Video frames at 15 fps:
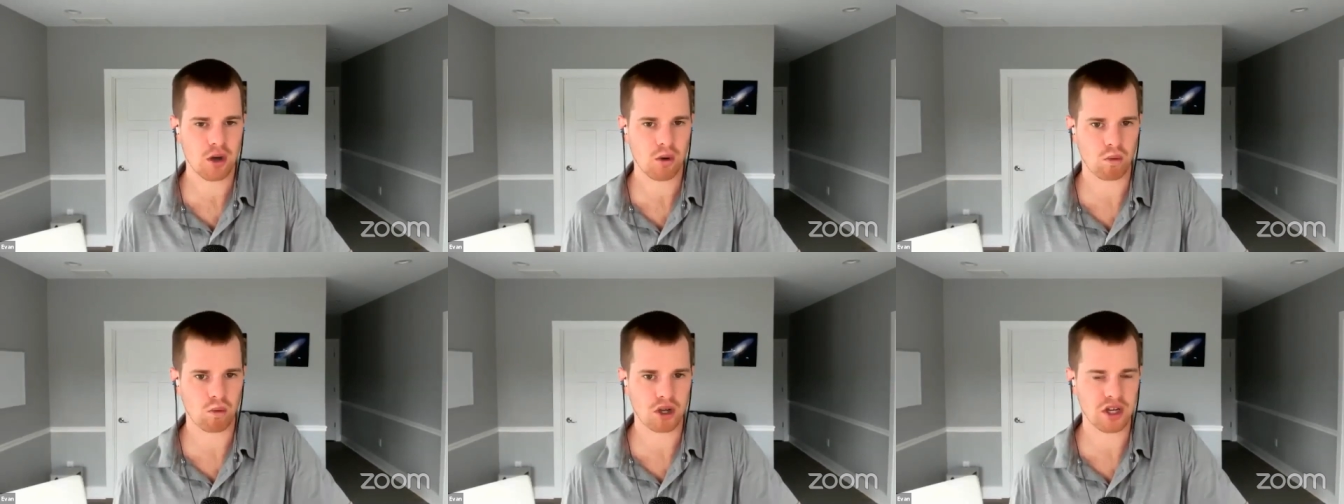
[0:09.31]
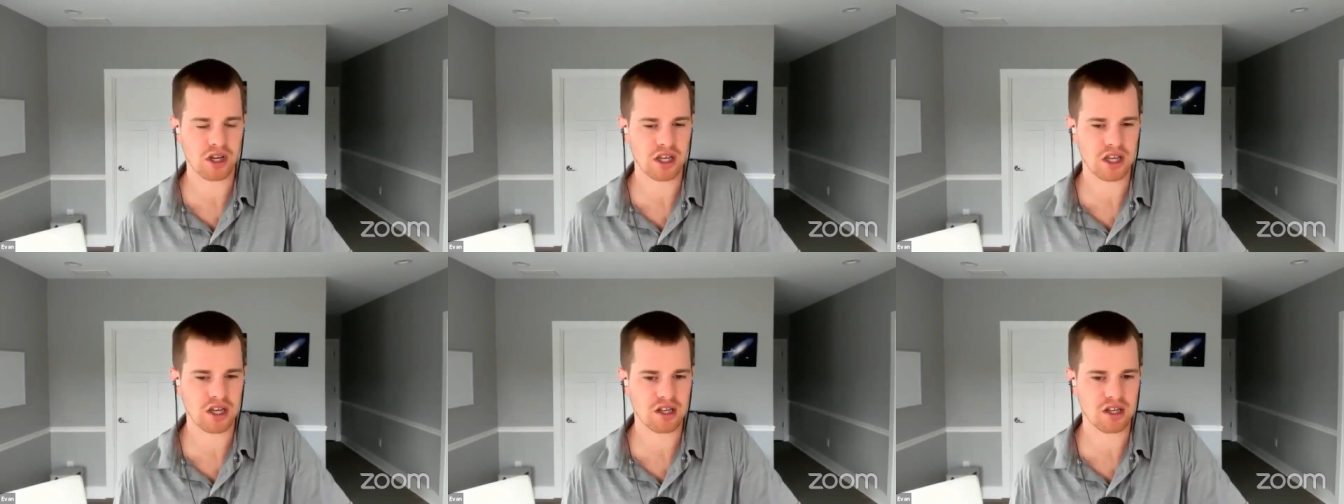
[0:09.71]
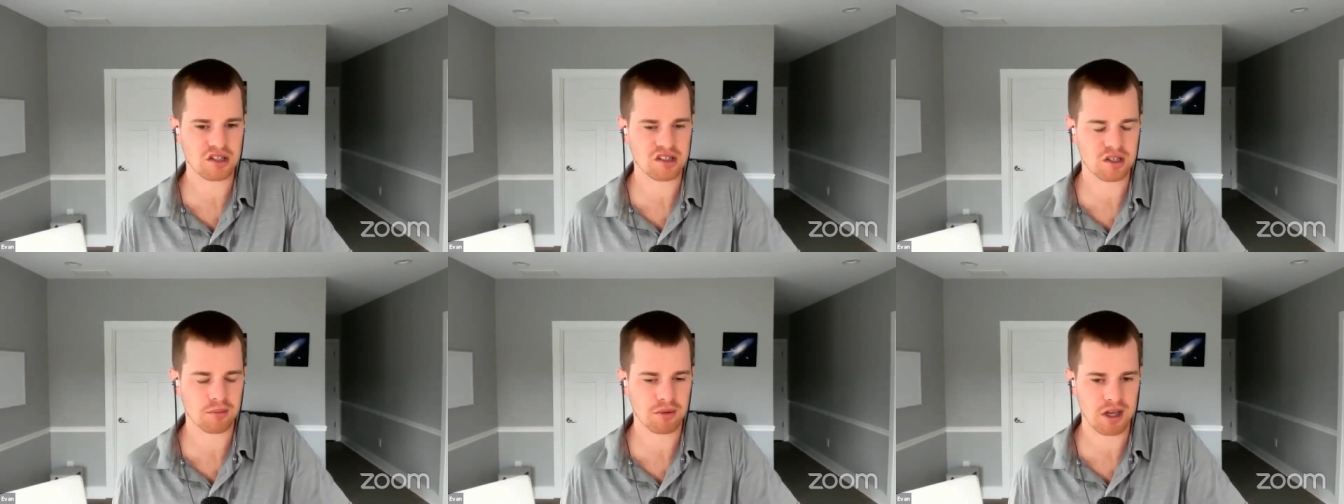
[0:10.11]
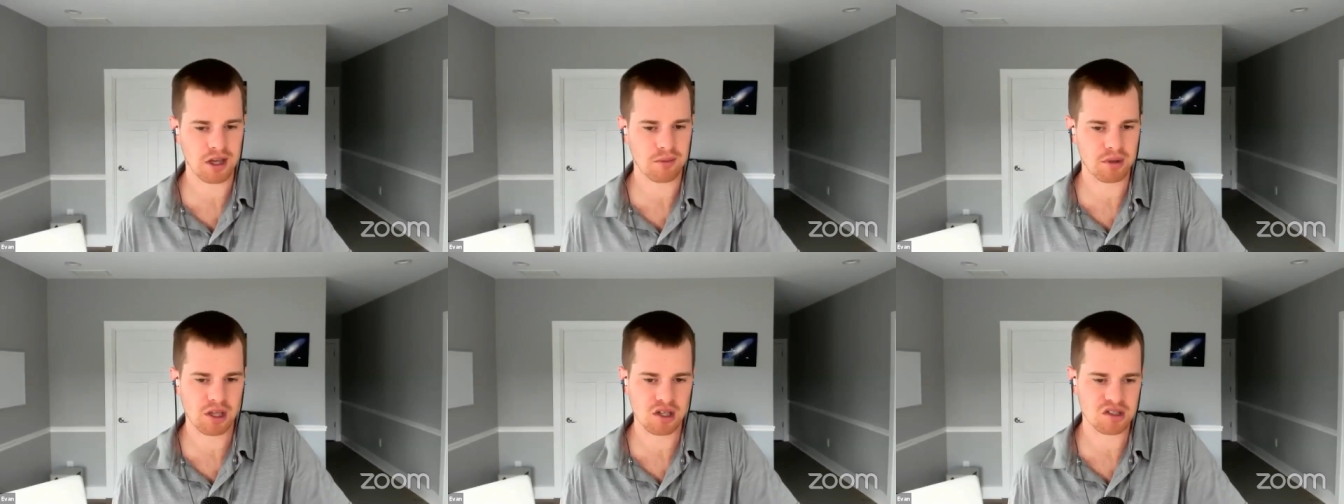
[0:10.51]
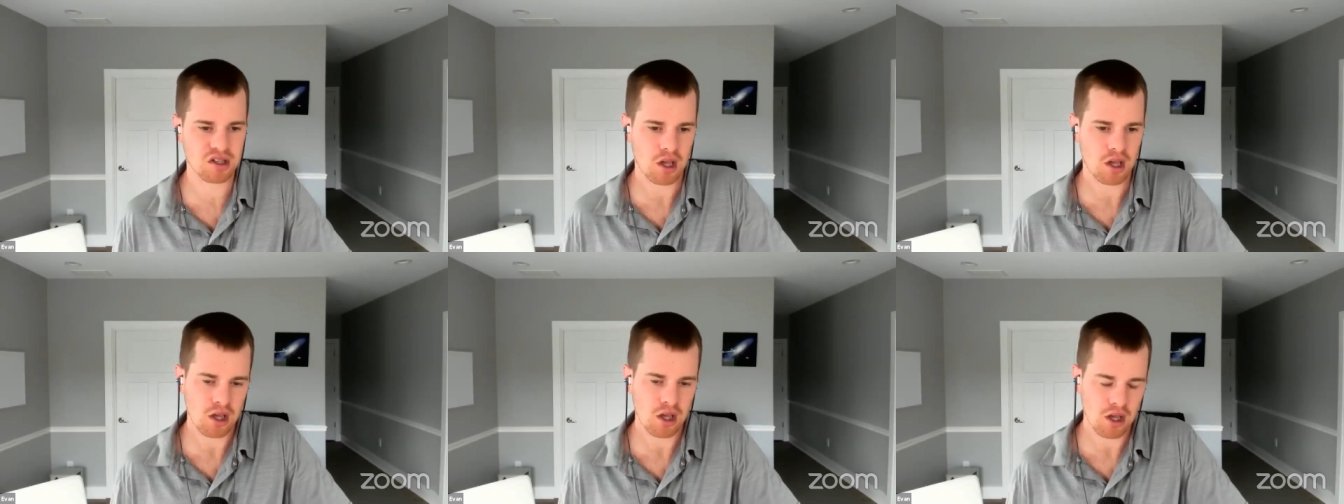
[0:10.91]
We're going to get into some of that because
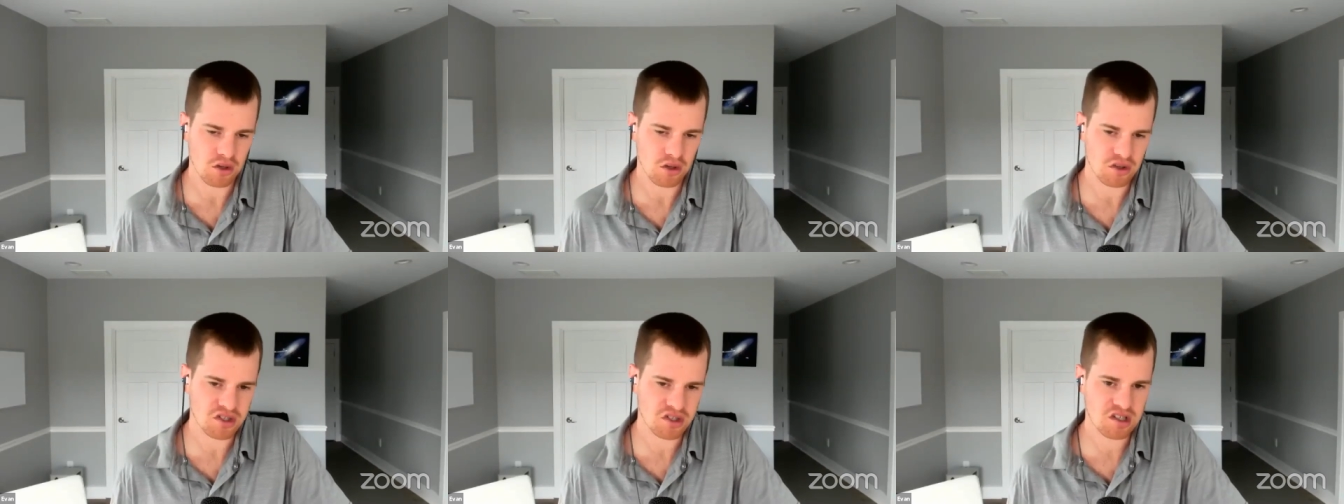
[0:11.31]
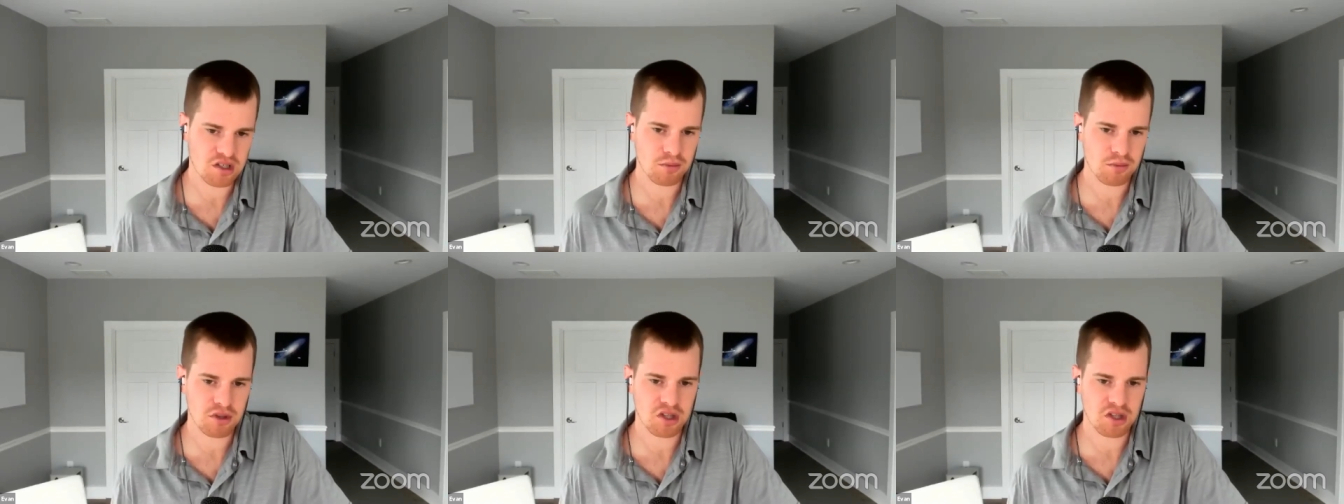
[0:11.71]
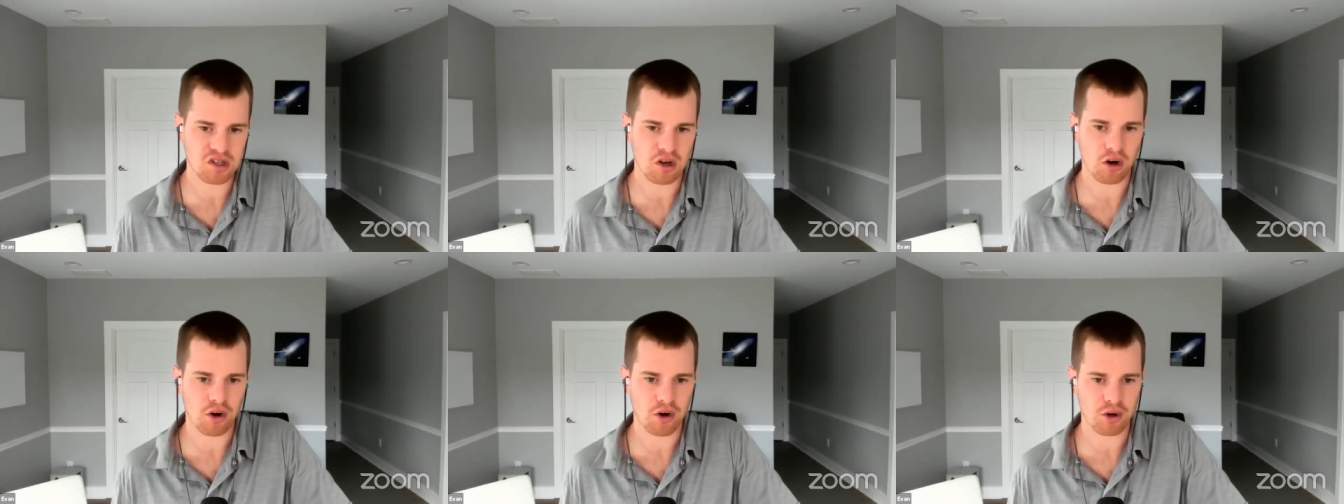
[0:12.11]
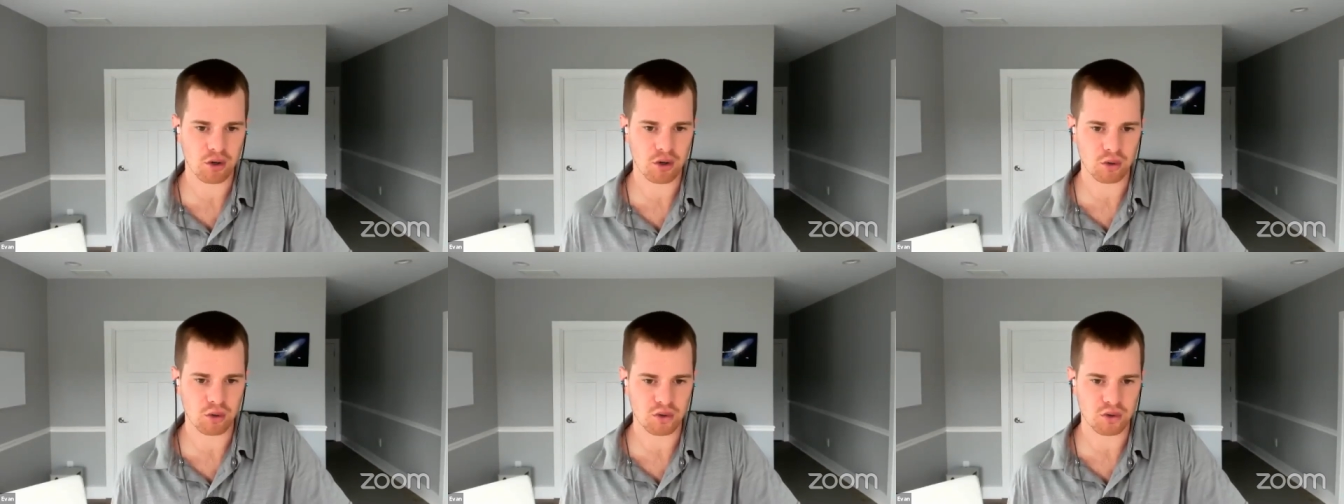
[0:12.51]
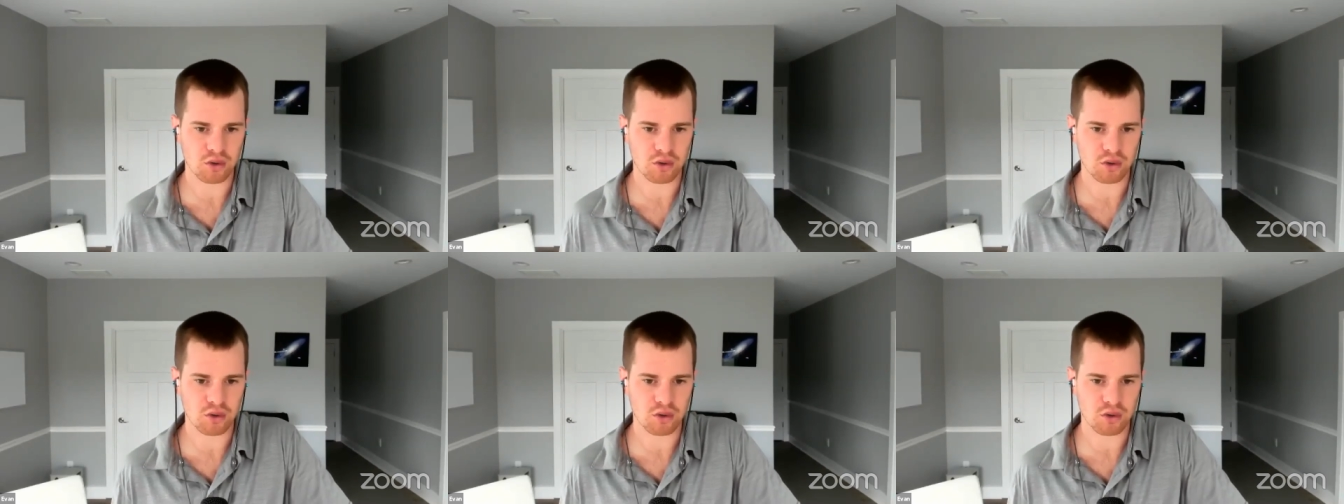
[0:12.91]
you'll see some of these articles
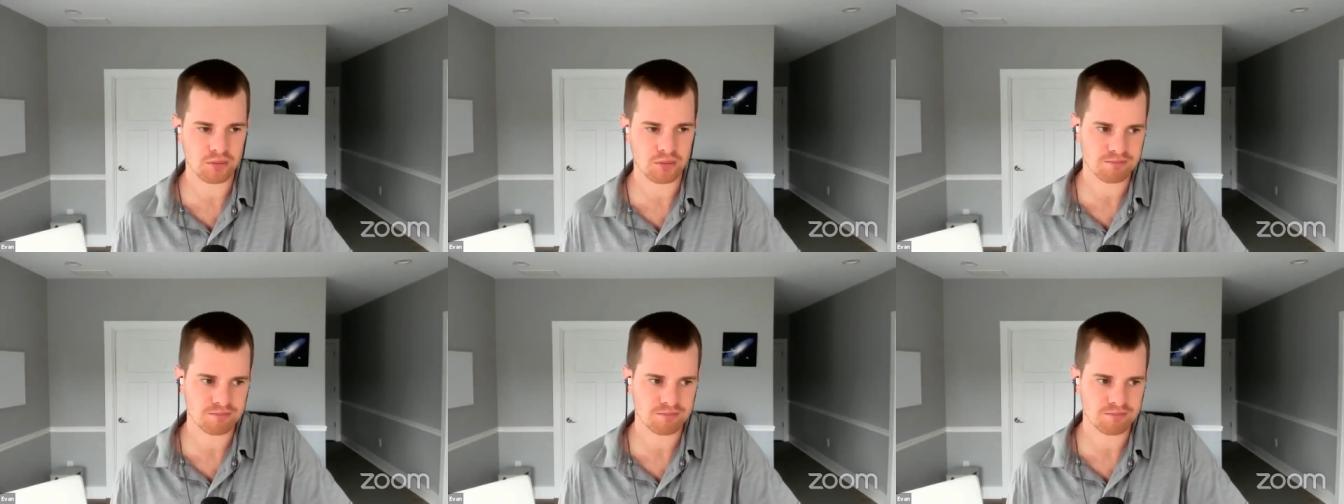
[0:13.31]
that are